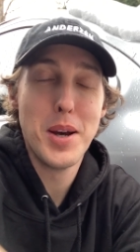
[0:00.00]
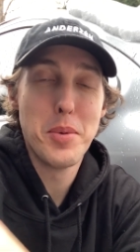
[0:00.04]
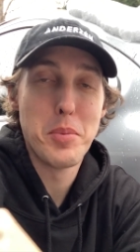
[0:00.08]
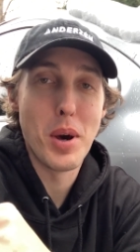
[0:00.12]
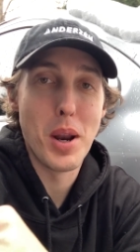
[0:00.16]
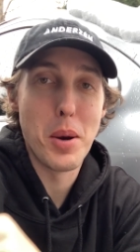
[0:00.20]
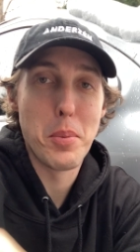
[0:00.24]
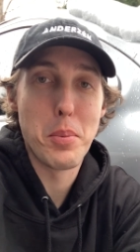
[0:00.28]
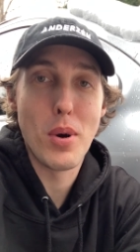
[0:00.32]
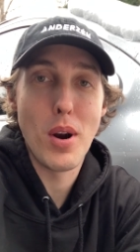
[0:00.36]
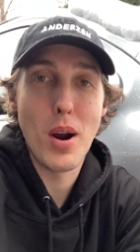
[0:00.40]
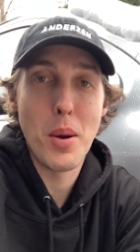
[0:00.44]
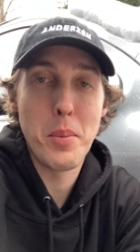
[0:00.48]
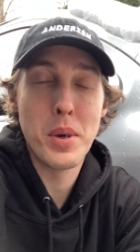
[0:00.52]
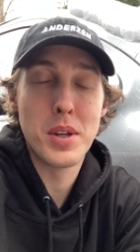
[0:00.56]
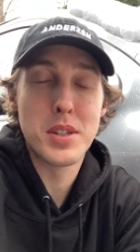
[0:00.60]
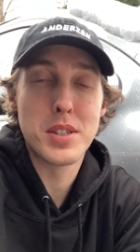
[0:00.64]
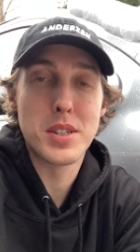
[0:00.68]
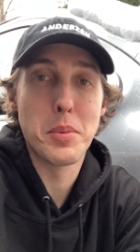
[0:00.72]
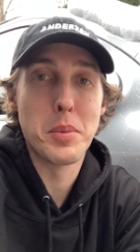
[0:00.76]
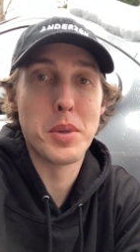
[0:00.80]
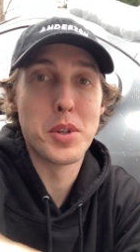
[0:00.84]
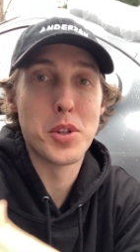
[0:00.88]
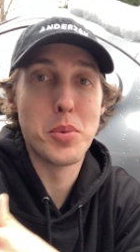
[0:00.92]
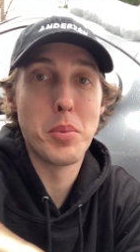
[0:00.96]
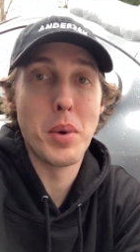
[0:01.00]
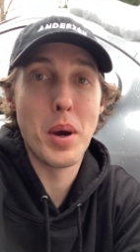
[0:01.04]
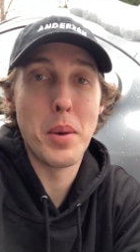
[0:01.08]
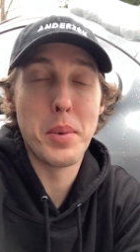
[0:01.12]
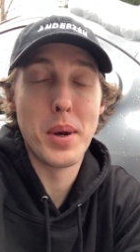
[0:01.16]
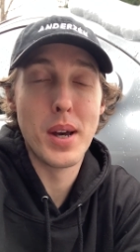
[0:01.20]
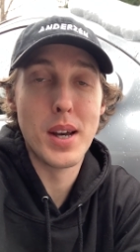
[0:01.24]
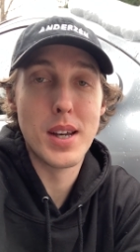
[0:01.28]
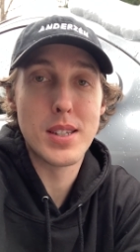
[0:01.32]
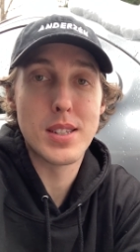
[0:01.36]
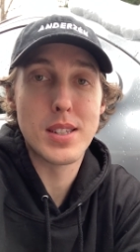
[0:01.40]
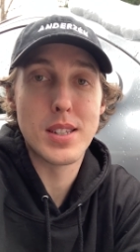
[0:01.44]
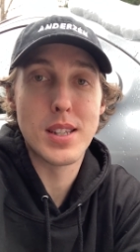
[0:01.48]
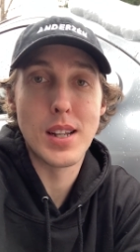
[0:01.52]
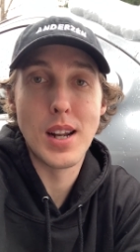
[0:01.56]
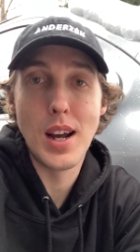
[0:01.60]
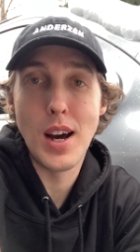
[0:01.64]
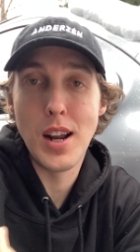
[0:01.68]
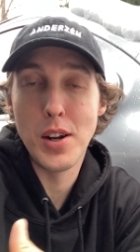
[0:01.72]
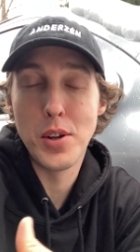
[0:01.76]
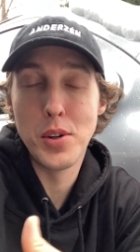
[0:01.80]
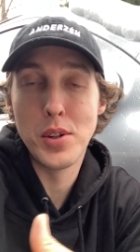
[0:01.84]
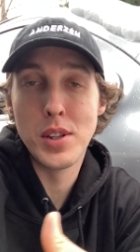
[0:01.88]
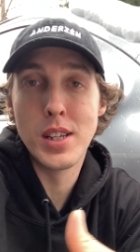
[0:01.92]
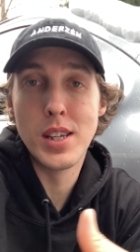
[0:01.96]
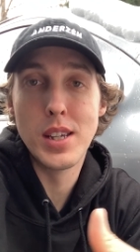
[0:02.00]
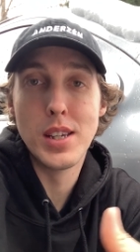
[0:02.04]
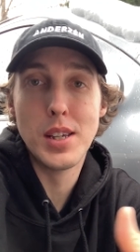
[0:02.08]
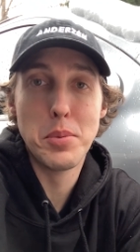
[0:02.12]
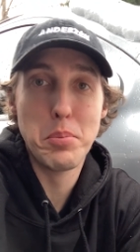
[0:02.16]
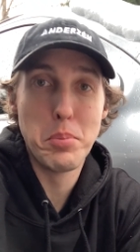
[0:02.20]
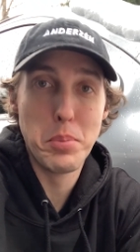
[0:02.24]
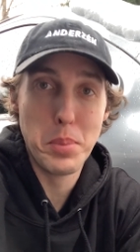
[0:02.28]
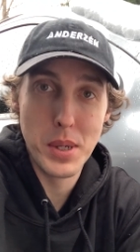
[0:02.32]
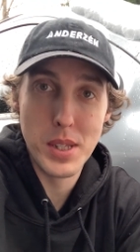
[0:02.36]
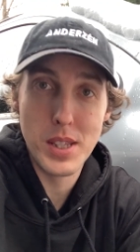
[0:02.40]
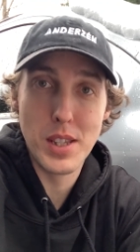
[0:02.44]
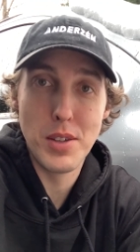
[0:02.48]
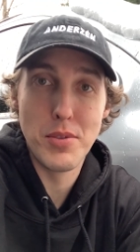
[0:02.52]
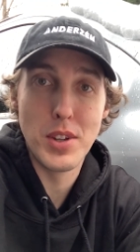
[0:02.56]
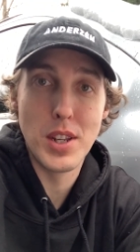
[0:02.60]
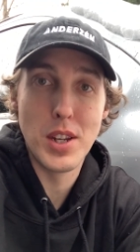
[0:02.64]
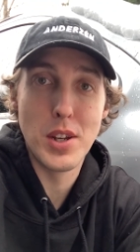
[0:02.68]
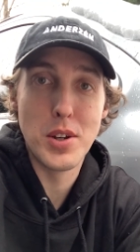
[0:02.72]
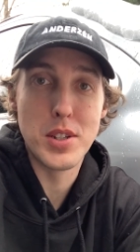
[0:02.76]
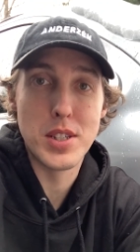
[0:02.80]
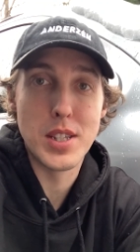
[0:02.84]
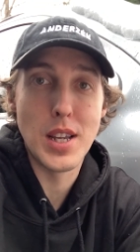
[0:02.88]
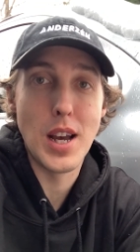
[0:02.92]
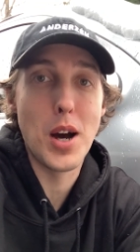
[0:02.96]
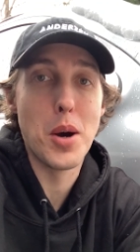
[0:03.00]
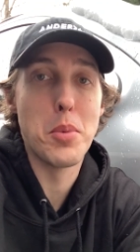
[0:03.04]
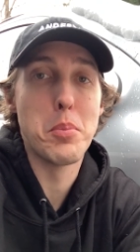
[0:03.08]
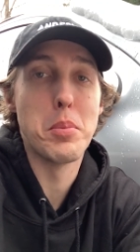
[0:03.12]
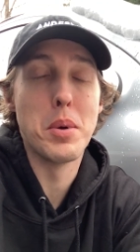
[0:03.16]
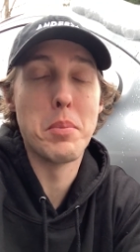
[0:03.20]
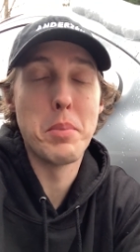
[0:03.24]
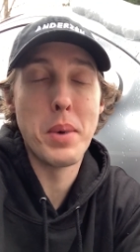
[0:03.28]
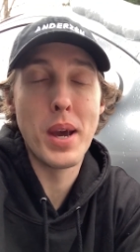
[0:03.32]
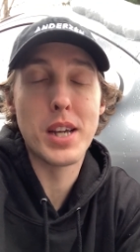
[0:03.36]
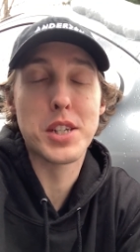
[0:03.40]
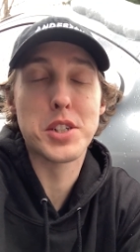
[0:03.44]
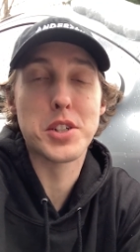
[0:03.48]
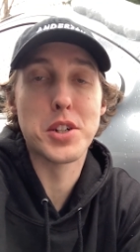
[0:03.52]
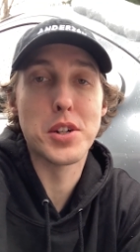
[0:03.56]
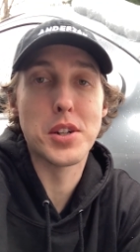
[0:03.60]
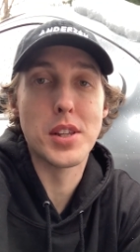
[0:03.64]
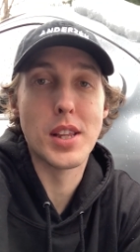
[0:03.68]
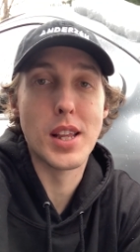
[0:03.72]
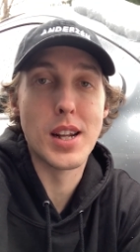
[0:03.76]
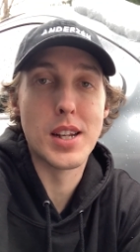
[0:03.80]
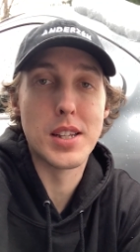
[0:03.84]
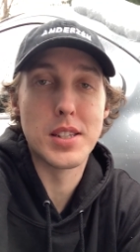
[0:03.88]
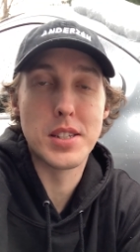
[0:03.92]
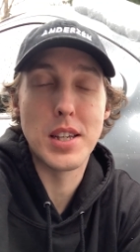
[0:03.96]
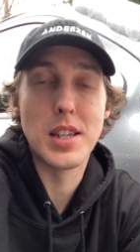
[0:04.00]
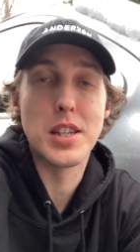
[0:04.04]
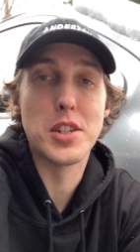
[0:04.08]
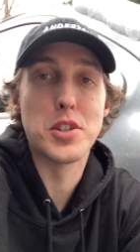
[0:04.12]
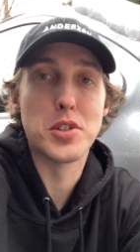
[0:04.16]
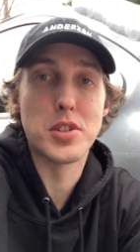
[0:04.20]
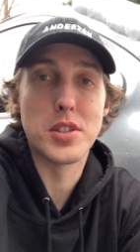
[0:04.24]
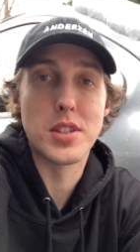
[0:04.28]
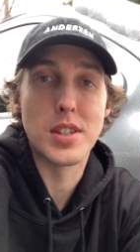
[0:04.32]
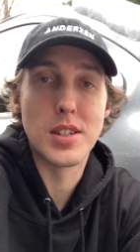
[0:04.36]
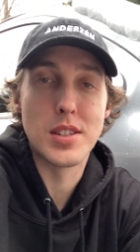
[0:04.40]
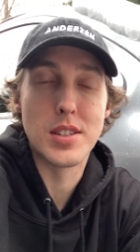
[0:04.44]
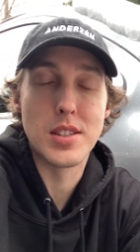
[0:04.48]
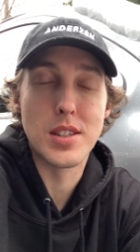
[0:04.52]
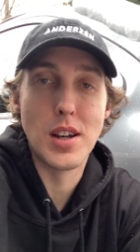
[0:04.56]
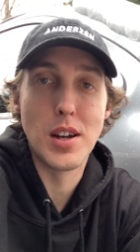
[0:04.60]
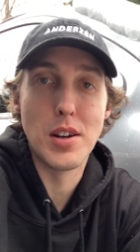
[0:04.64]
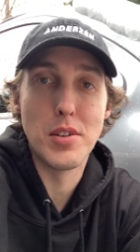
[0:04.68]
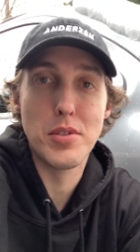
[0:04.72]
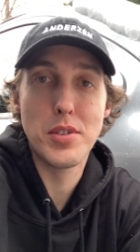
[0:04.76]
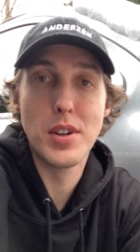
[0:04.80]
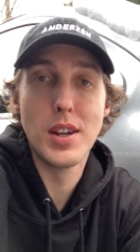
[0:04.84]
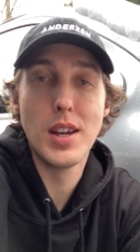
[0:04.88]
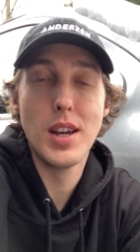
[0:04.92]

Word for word: But I promise I'm gonna do my best to not only put the videos out, but make sure that it's interesting stuff